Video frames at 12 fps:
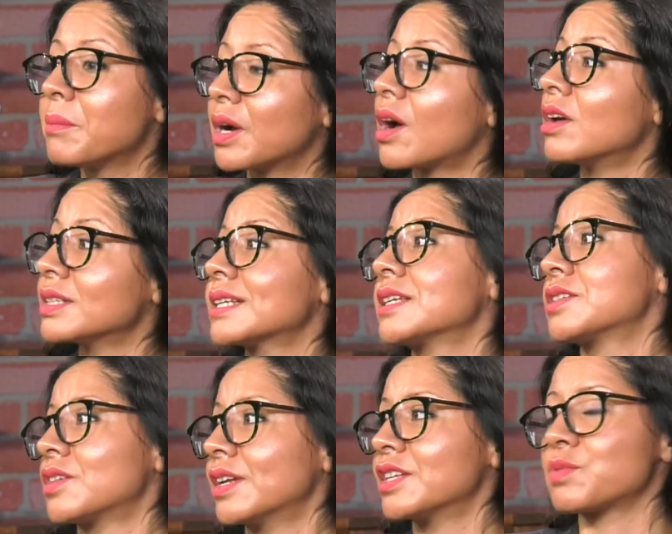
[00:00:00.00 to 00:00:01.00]
but contact
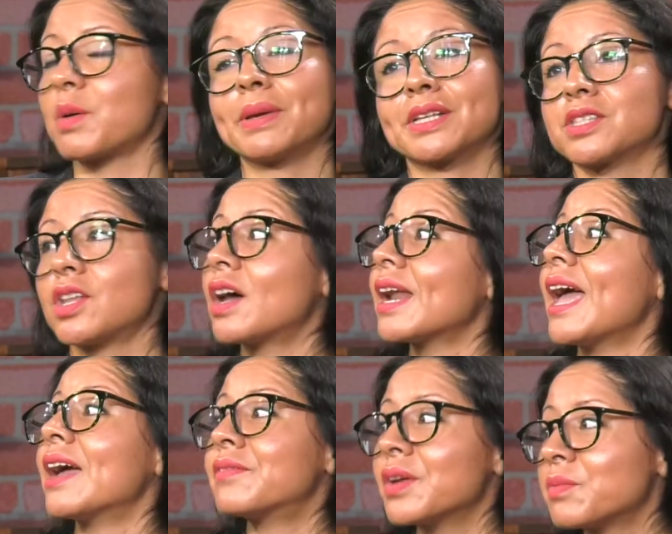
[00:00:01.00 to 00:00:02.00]
attorney as well, because not
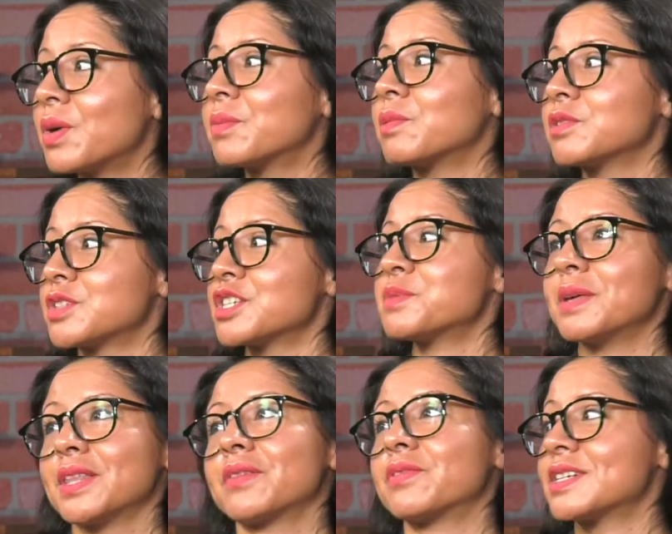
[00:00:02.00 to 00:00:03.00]
everyone will just
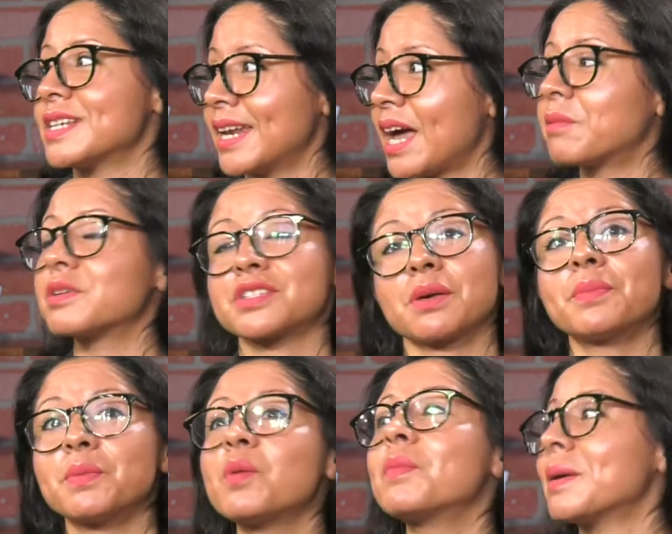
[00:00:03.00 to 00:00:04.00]
be there for 10 hours. Some
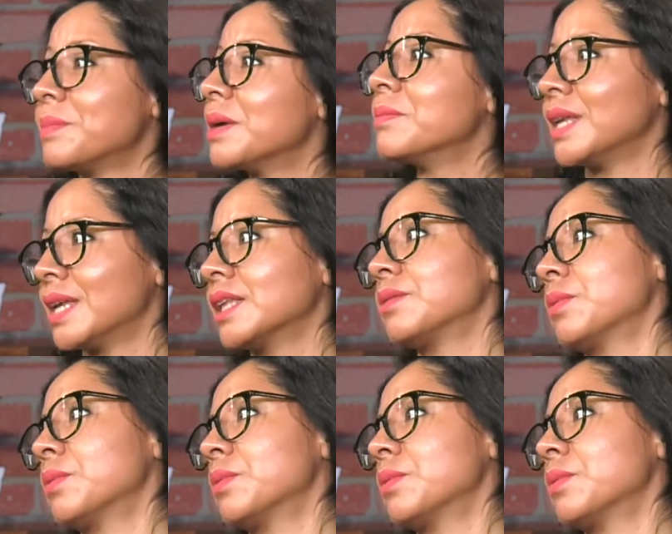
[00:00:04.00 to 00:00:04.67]
people might be immediately